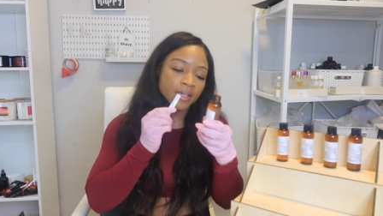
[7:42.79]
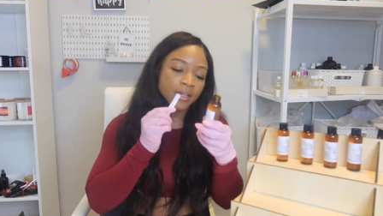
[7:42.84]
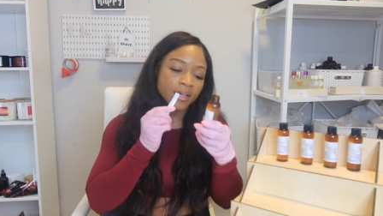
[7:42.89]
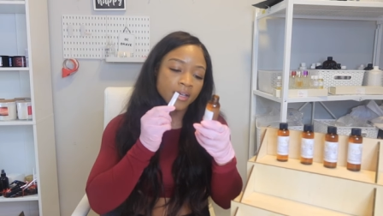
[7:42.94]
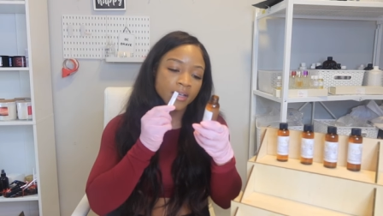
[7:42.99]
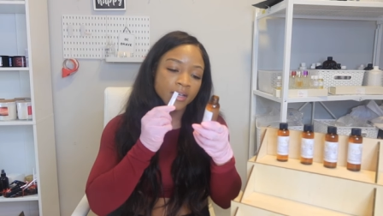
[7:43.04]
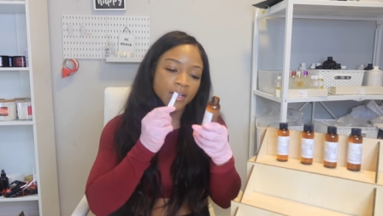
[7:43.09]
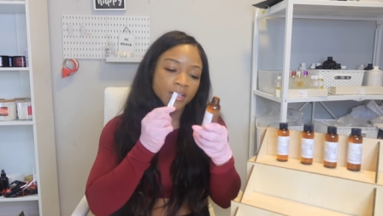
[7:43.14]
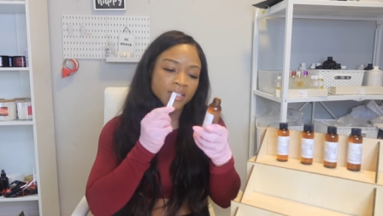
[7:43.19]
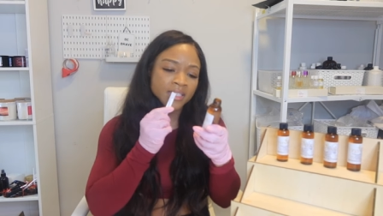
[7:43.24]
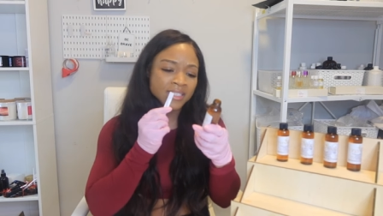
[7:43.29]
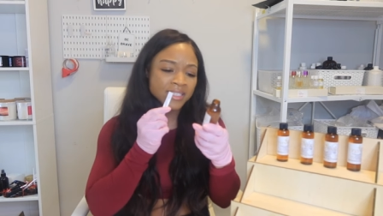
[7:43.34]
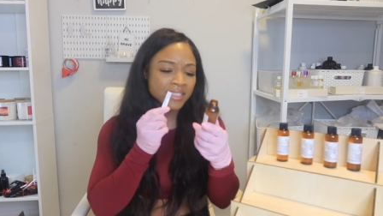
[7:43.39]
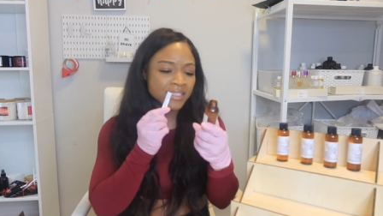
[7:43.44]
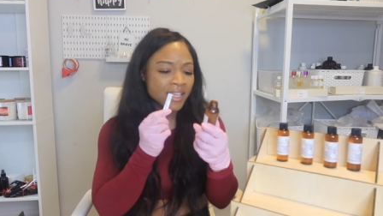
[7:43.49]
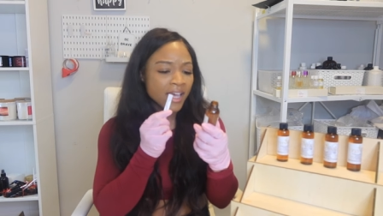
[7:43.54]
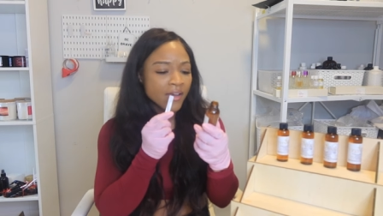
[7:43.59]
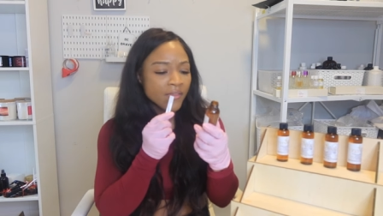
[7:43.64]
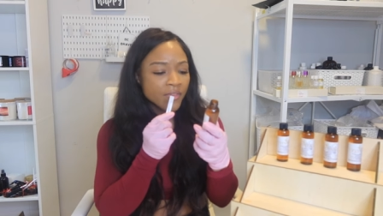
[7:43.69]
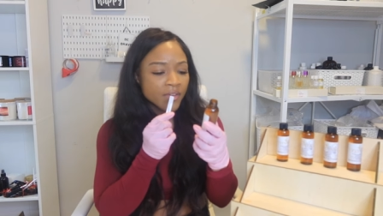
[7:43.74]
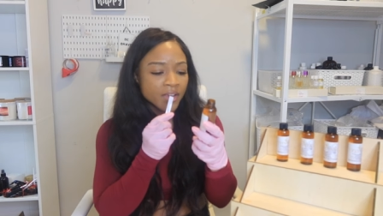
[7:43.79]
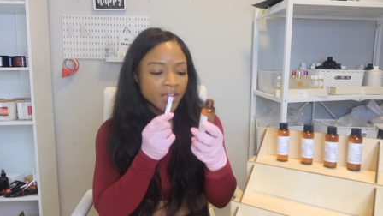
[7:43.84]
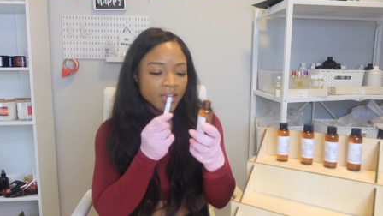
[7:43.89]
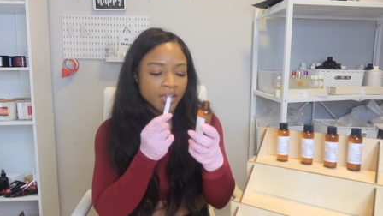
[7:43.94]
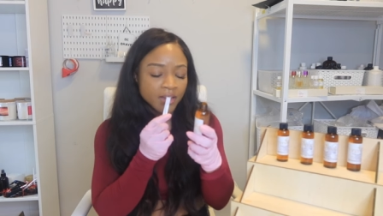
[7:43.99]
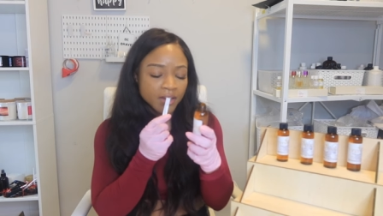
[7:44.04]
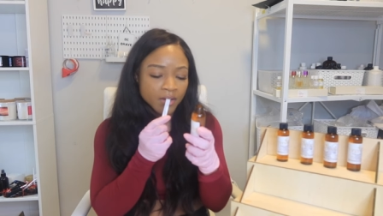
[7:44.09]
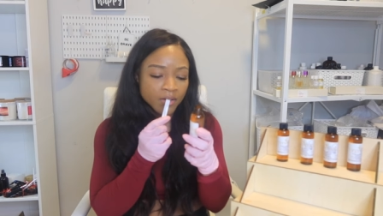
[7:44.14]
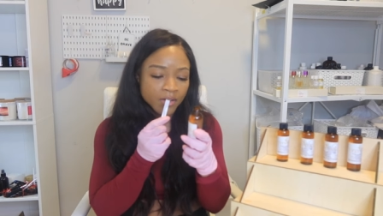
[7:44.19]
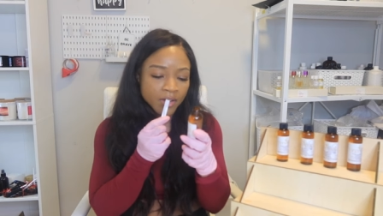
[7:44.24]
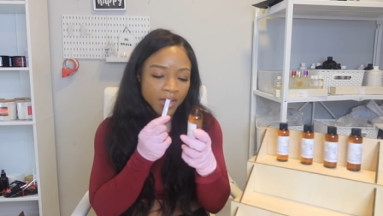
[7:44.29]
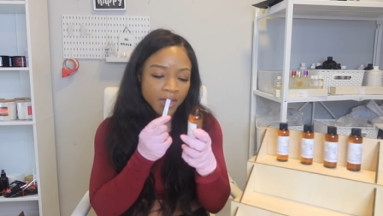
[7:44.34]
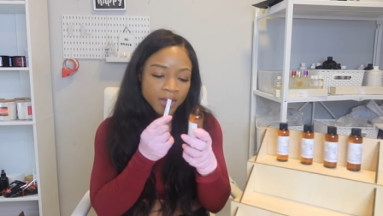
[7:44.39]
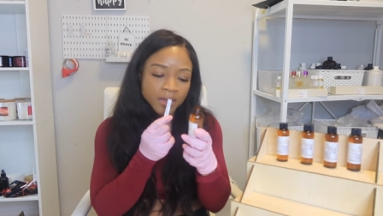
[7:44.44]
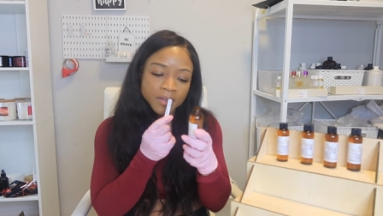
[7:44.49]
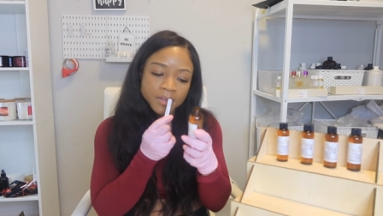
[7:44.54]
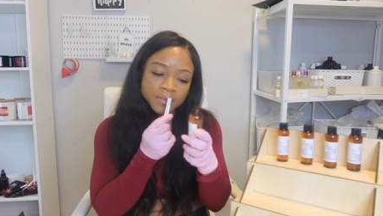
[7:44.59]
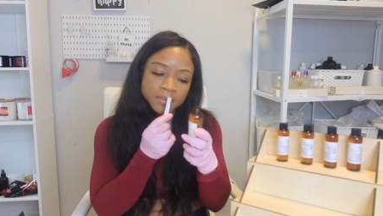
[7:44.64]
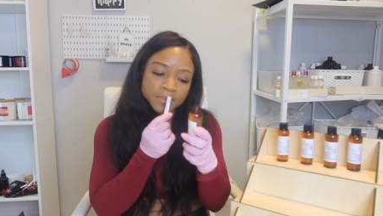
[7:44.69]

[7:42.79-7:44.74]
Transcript: Yeah, this is African. Okay.